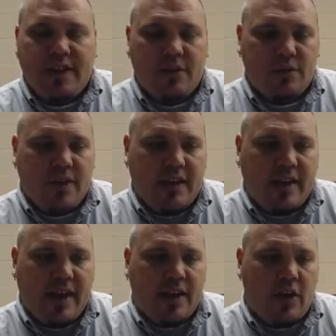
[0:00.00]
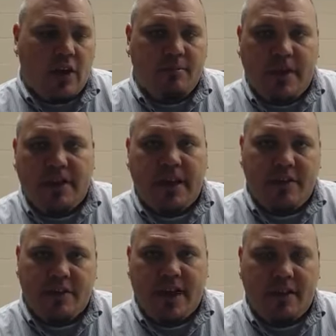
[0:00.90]
They don't say, like, on Monday
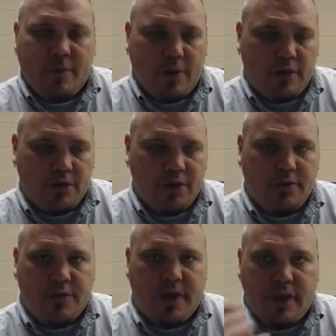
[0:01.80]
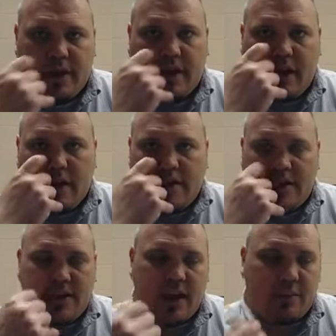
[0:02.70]
this happened, on Tuesday
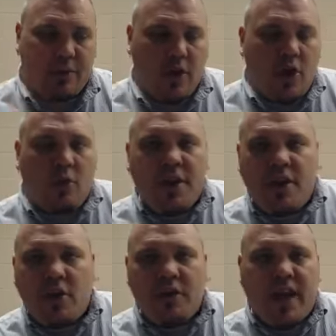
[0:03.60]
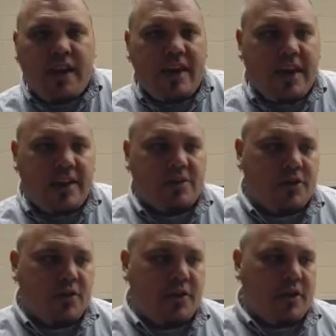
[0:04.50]
this happened. We know that he
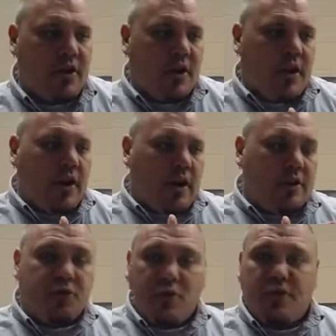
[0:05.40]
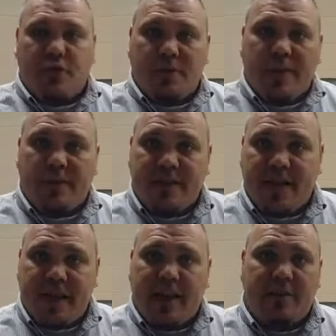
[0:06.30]
entered Jerusalem on a
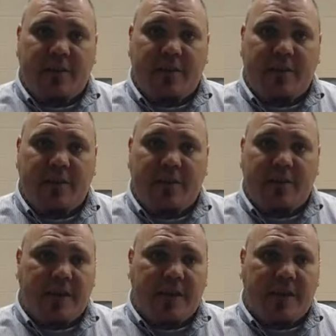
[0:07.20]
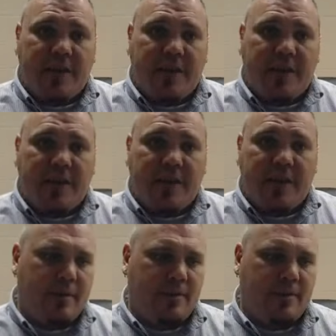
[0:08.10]
Sunday because it was Palm Sunday, a
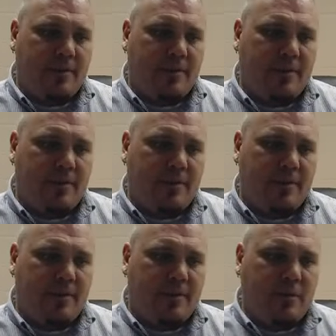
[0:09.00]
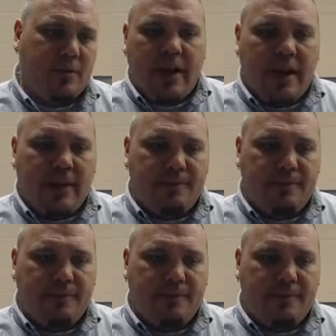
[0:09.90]
triumphal entry.
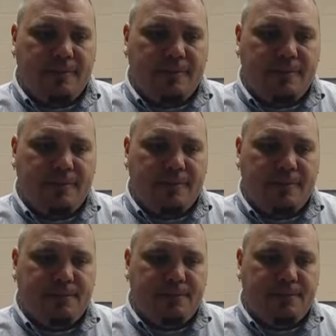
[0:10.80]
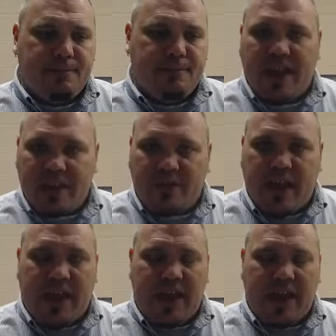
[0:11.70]
There's a clue in
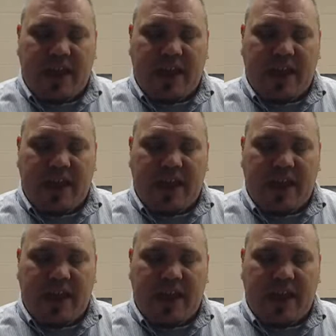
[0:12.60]
that.